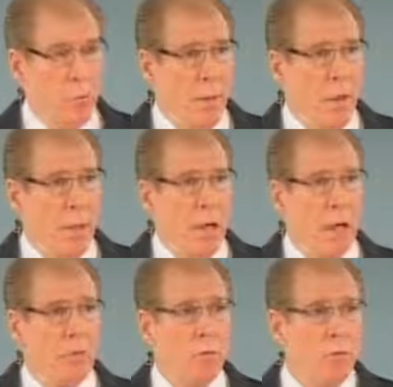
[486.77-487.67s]
about
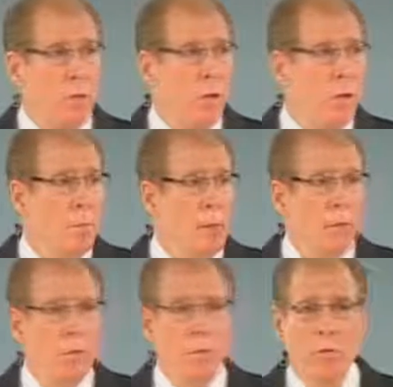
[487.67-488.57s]
apostasy and
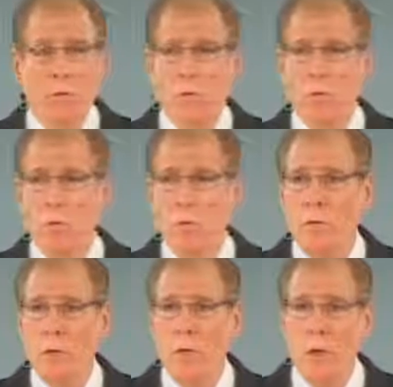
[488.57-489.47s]
apostasy
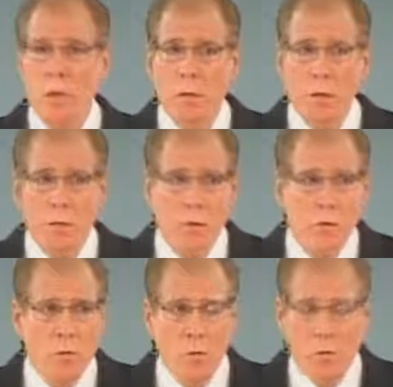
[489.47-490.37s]
towards the end of the
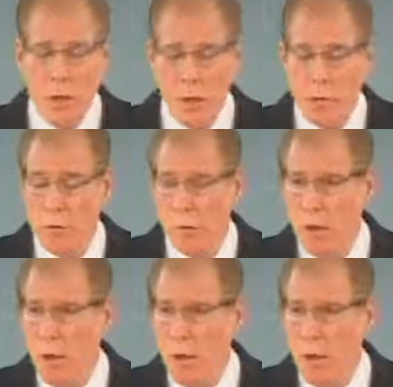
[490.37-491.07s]
church age.